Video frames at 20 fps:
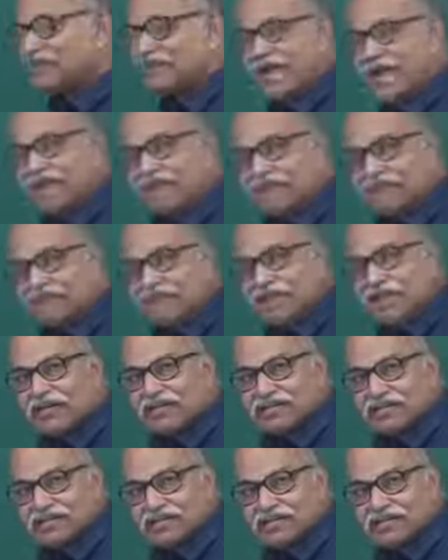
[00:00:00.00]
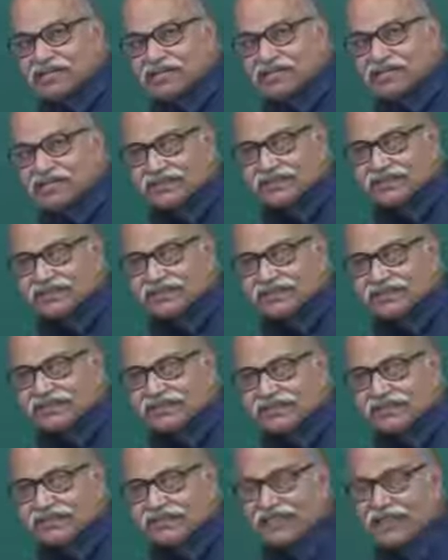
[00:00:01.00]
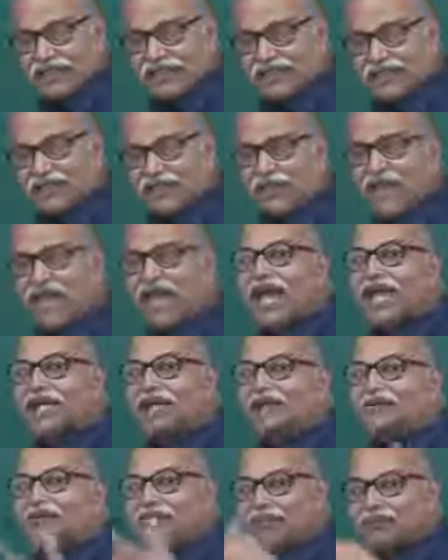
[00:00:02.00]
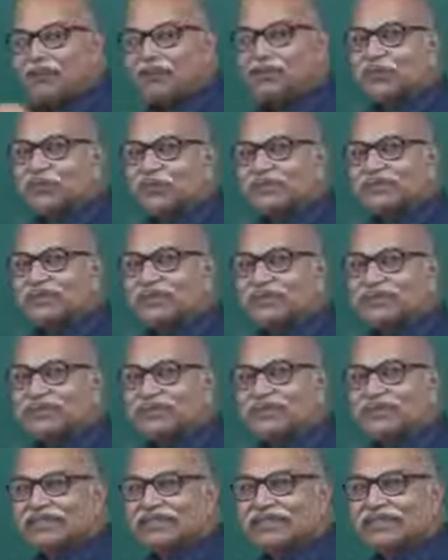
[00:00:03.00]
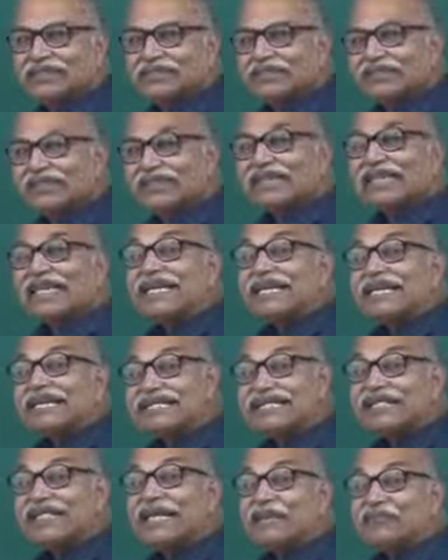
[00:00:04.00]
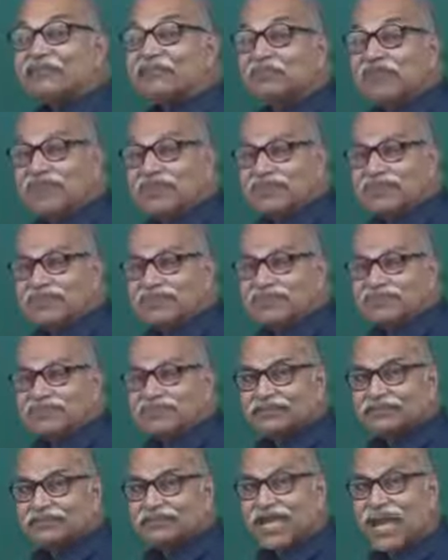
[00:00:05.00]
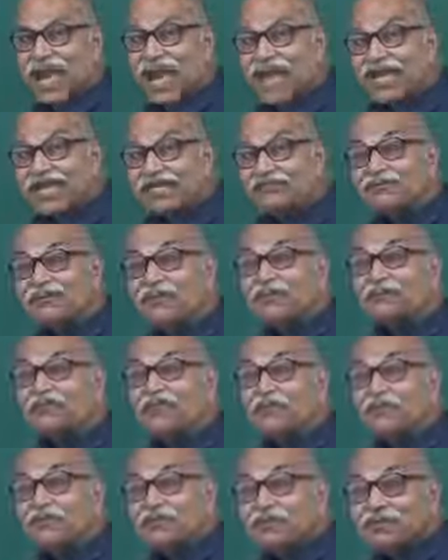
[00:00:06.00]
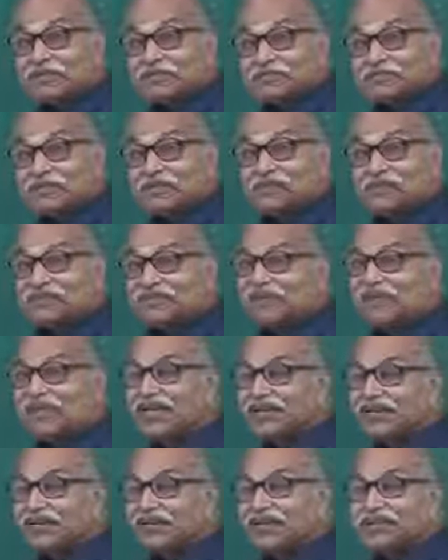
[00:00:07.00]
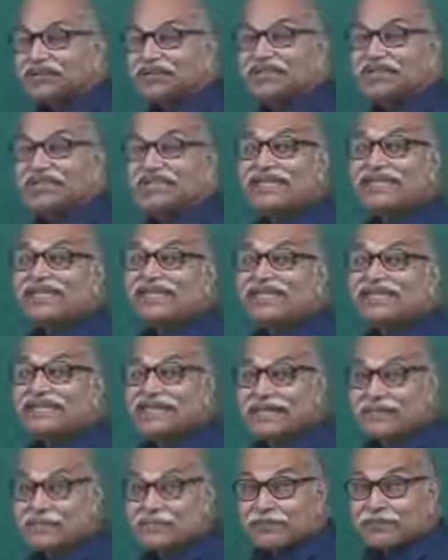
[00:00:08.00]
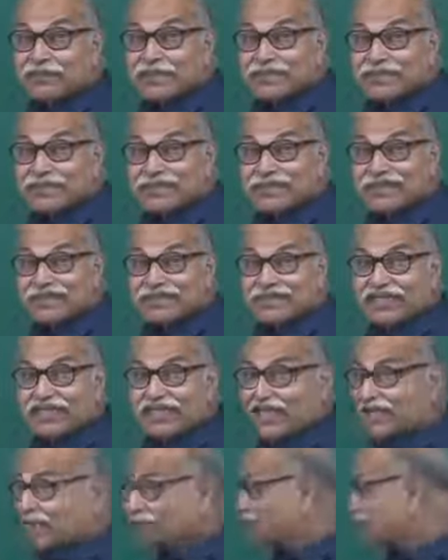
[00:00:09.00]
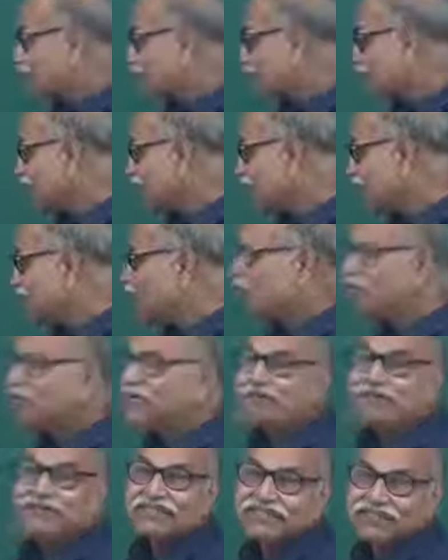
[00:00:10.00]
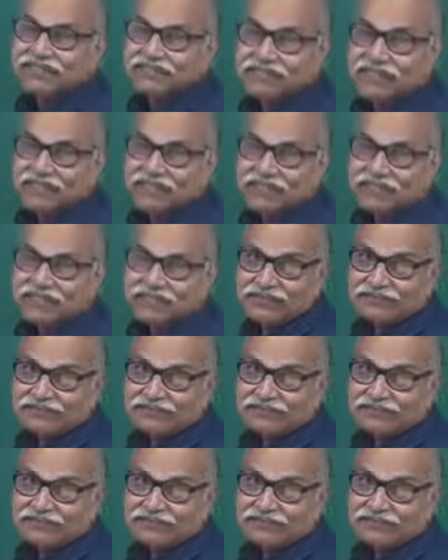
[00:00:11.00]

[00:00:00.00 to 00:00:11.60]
9 flowers and you add 1 more, the next number, add 1 more means you are going to the next number, and for that you don't have a symbol,